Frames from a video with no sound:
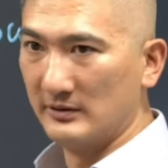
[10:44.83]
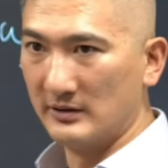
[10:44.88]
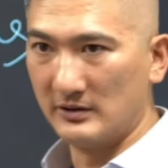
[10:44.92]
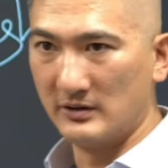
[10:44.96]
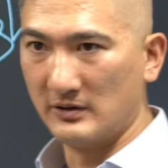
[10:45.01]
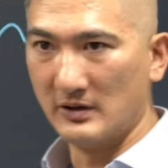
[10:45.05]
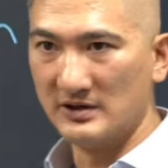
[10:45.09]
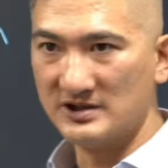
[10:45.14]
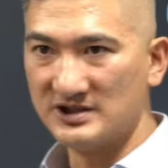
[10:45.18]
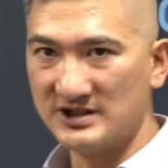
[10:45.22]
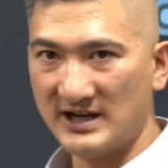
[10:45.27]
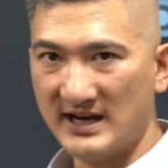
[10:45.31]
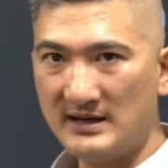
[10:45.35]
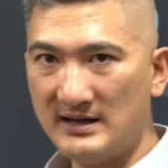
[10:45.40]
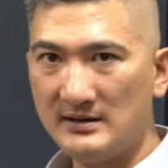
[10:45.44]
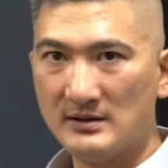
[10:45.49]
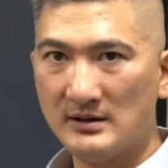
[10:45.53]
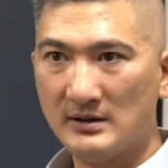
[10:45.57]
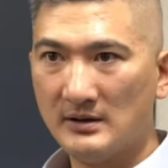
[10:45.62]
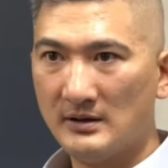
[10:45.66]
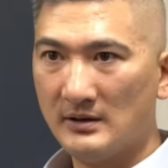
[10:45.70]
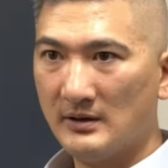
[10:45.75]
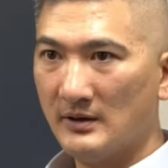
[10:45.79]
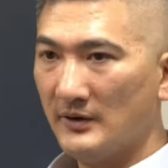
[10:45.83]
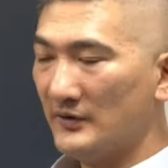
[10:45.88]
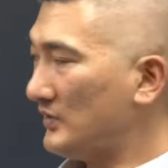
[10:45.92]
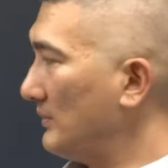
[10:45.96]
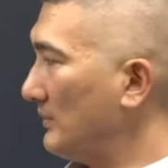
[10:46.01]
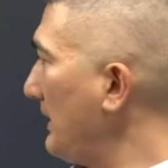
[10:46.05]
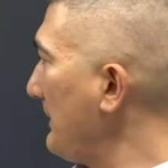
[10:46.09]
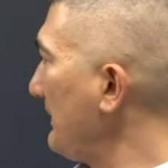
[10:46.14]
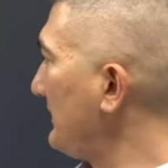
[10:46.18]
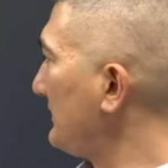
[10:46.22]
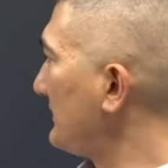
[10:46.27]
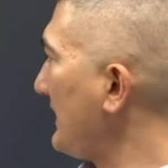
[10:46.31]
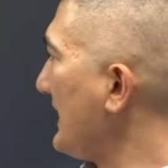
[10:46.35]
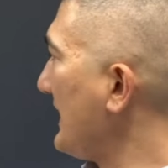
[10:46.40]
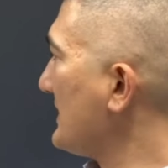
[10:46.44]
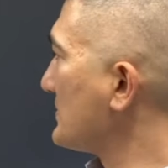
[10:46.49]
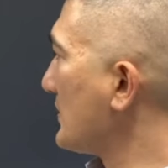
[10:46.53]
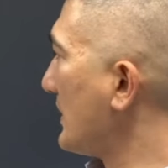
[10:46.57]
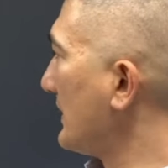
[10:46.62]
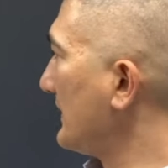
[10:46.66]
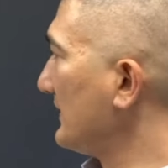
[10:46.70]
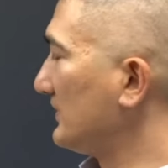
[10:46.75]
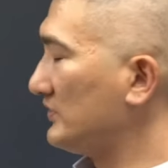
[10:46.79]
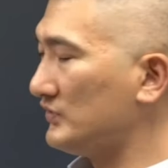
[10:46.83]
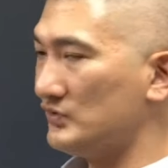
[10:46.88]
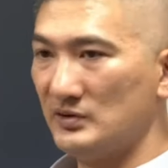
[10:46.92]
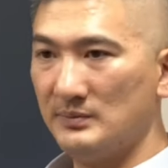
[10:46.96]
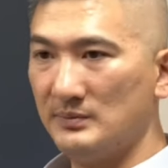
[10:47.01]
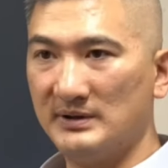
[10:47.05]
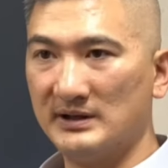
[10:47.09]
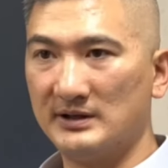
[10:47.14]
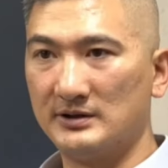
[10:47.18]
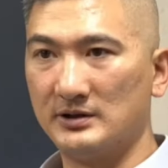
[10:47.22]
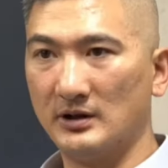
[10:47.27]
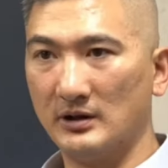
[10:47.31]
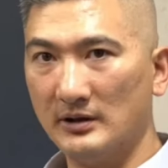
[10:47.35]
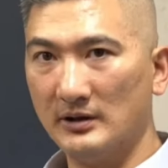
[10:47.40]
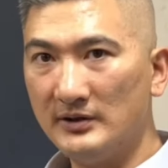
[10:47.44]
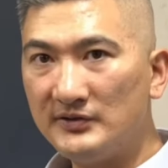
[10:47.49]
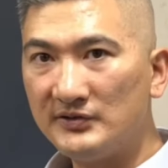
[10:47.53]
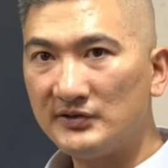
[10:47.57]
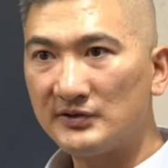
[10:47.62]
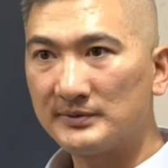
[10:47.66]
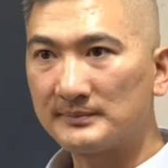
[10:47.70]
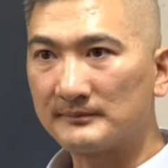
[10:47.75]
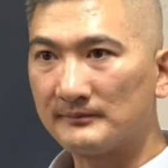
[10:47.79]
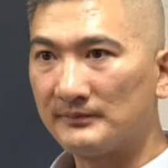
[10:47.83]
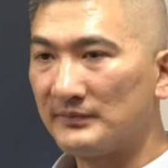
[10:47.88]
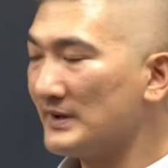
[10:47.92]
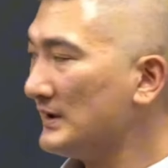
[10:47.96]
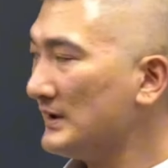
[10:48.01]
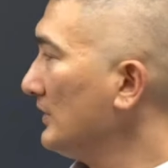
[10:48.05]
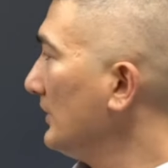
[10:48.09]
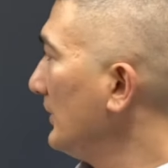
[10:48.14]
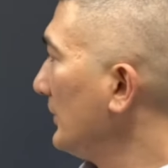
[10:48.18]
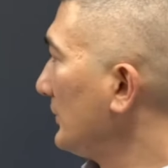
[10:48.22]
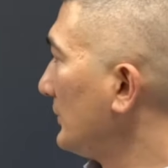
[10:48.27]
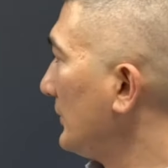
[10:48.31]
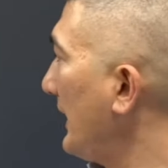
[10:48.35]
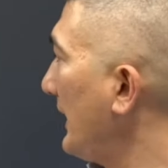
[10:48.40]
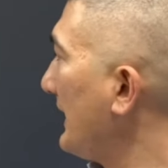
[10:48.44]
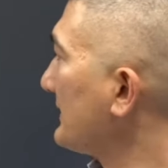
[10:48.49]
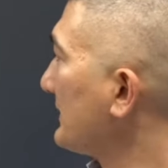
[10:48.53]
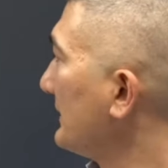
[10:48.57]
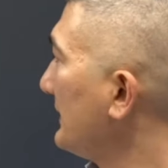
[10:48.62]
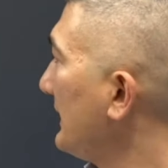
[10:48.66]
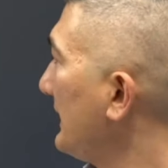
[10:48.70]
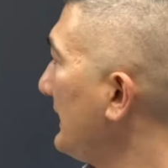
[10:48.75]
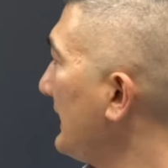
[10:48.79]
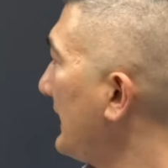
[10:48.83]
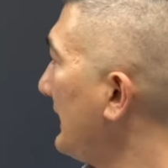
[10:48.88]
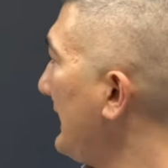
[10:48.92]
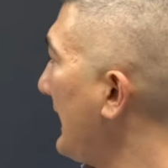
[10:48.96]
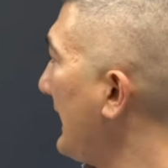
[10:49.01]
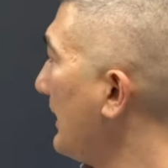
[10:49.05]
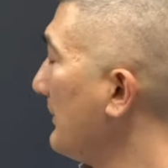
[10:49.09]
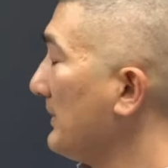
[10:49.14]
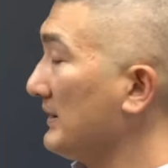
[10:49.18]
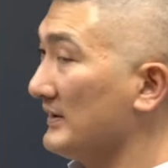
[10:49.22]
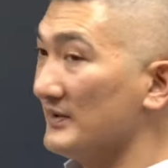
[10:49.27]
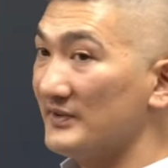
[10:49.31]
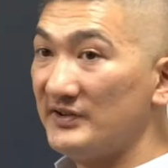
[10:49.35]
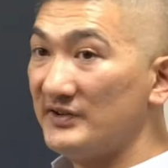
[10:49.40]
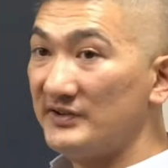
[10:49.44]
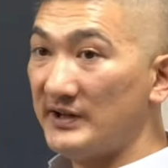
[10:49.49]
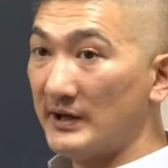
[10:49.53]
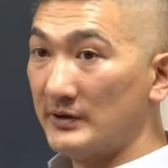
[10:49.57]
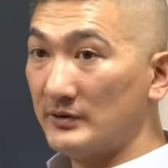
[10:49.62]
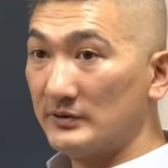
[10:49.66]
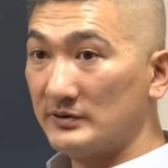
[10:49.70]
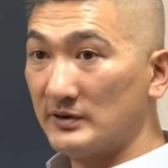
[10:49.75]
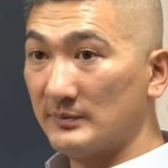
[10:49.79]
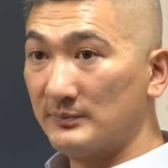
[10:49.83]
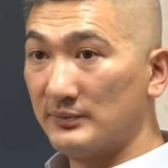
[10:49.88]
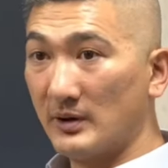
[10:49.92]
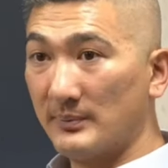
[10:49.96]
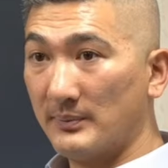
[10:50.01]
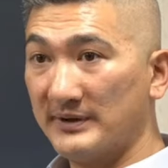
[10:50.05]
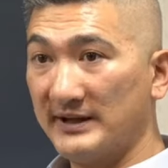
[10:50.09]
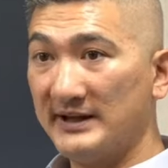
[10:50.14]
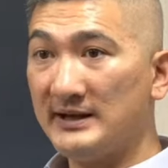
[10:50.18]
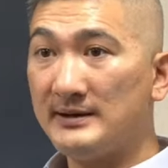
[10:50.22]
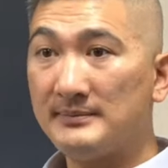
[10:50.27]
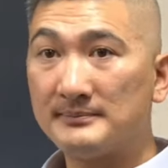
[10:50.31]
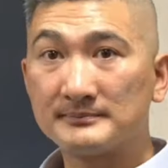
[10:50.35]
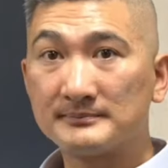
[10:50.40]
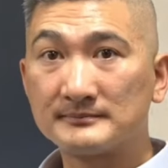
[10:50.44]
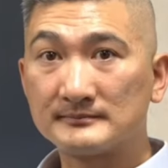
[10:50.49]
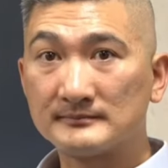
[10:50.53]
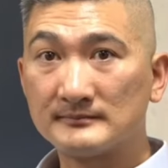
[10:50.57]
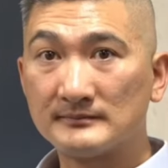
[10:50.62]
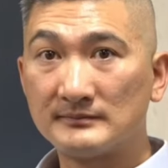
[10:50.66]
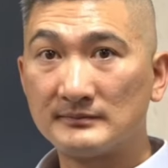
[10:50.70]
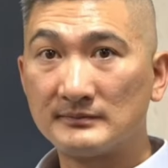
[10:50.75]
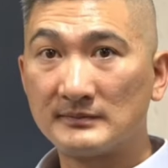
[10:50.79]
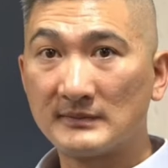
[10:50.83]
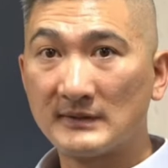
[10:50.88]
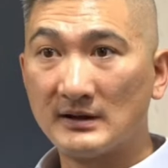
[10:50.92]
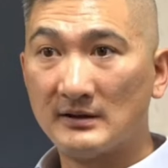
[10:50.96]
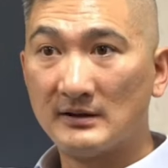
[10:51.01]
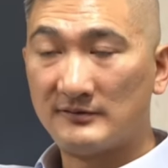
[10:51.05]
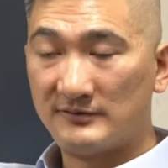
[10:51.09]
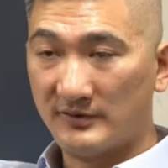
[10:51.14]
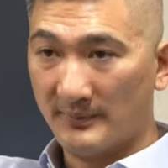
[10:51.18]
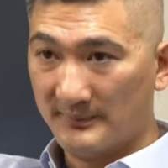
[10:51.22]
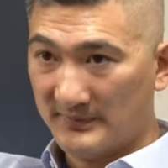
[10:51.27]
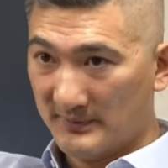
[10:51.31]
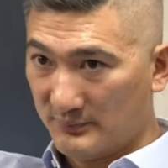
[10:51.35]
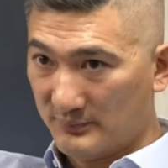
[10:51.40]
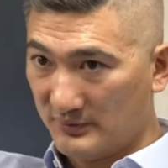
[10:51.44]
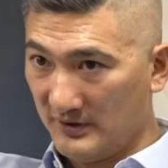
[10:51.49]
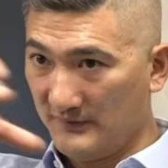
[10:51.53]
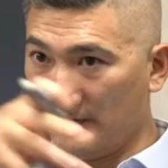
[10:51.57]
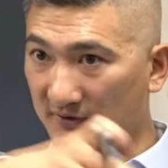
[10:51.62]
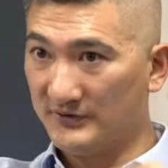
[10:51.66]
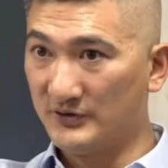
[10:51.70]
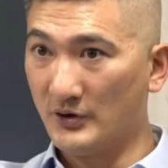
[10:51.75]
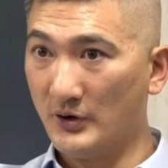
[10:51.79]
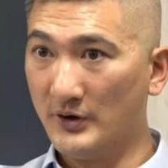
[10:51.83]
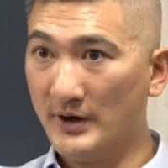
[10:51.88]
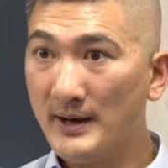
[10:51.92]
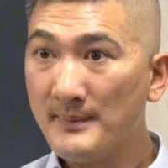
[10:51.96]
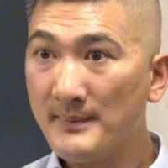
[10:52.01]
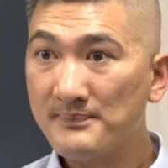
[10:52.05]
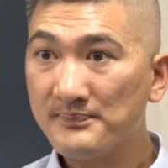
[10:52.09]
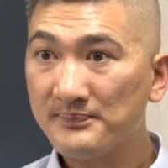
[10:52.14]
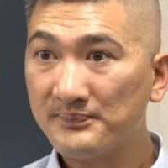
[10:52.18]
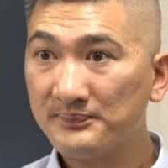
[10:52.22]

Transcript: negotiate. So maybe stage one is $2 million. So that's going to then allow me to settle the property from the previous owner,